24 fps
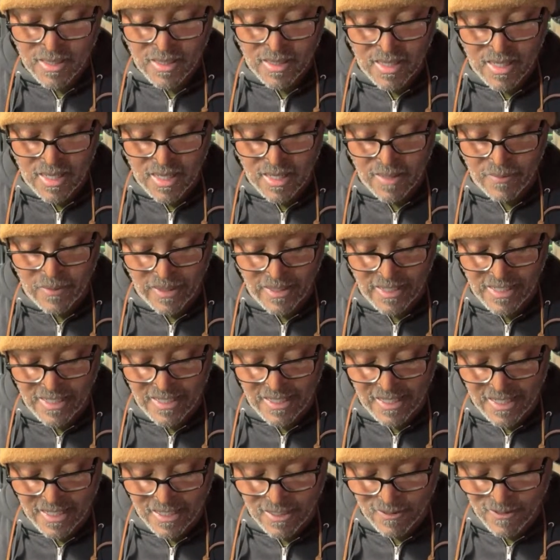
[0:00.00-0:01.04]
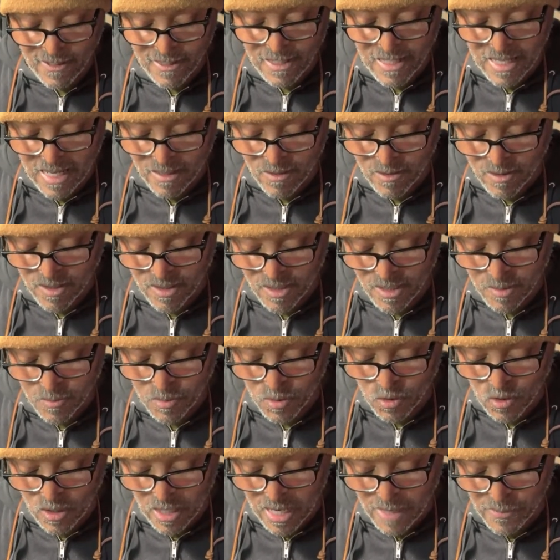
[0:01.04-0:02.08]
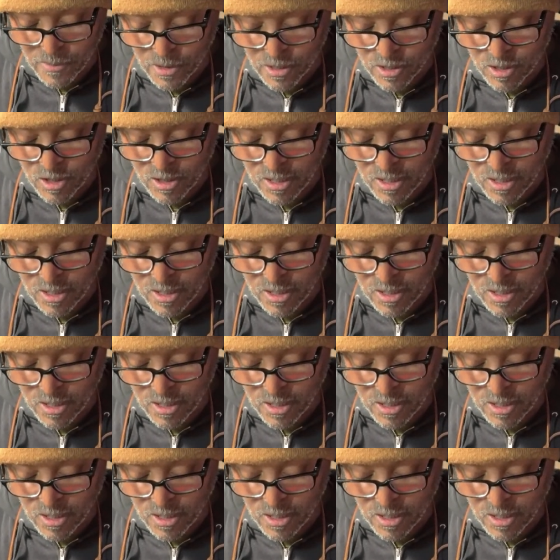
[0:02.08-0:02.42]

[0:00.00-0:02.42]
I need to get to 1,000 subscribers.